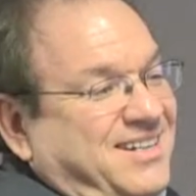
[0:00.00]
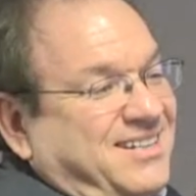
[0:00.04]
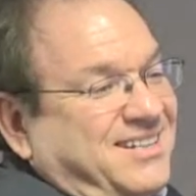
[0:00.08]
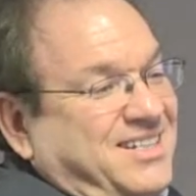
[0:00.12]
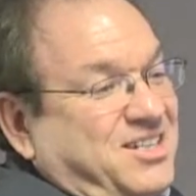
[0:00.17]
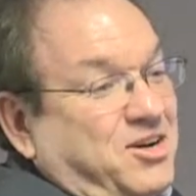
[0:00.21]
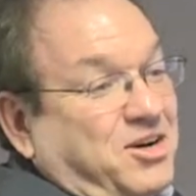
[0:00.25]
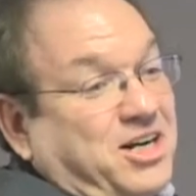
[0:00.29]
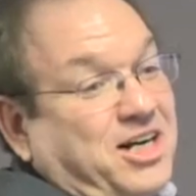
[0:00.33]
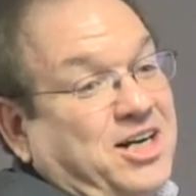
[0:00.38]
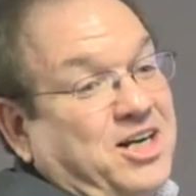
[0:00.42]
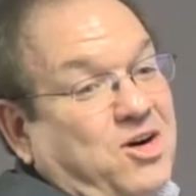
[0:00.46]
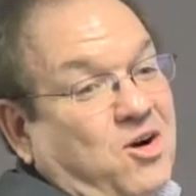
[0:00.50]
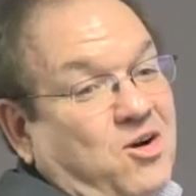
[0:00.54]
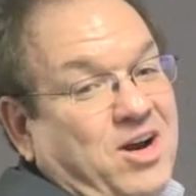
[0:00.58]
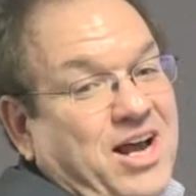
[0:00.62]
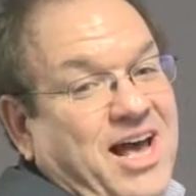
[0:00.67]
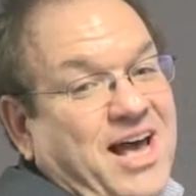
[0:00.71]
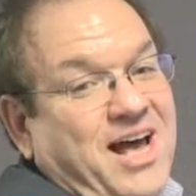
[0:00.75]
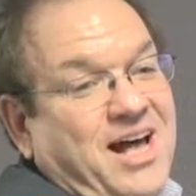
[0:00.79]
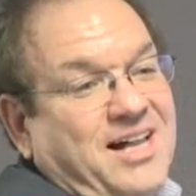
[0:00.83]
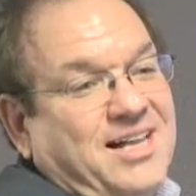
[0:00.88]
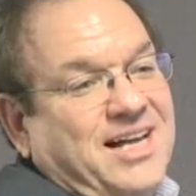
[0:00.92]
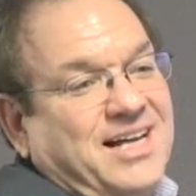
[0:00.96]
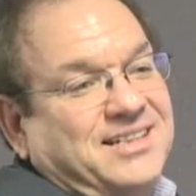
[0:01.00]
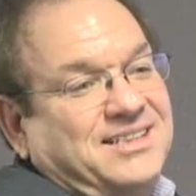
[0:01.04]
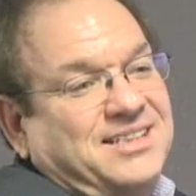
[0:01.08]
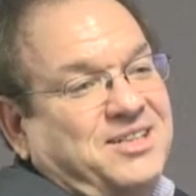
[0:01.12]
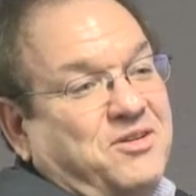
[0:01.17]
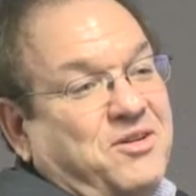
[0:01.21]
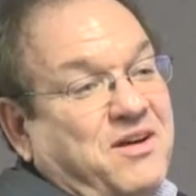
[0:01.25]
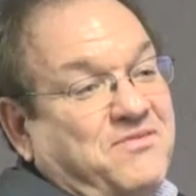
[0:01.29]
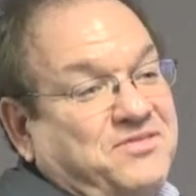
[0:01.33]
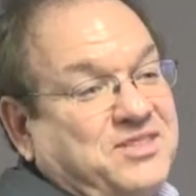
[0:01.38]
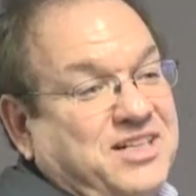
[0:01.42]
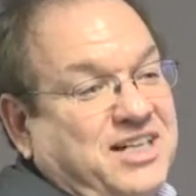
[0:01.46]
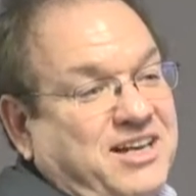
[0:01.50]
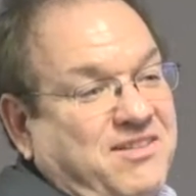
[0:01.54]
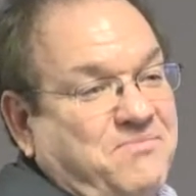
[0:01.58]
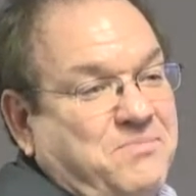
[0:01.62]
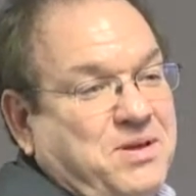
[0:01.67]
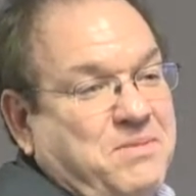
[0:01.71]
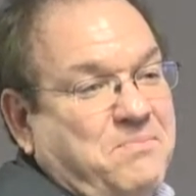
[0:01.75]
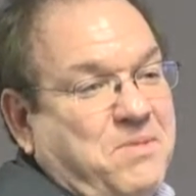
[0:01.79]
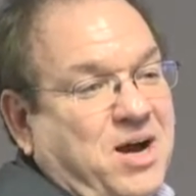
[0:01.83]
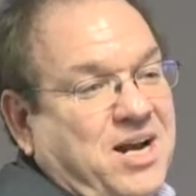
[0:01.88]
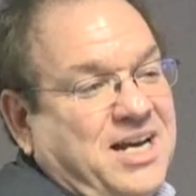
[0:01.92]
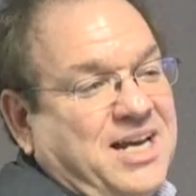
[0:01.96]
you're going to go to hell, and you have to give me
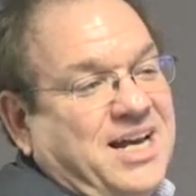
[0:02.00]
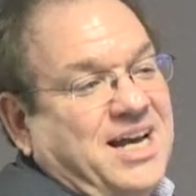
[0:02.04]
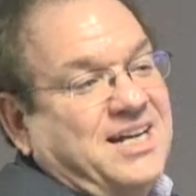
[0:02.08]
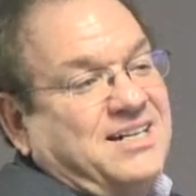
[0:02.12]
money.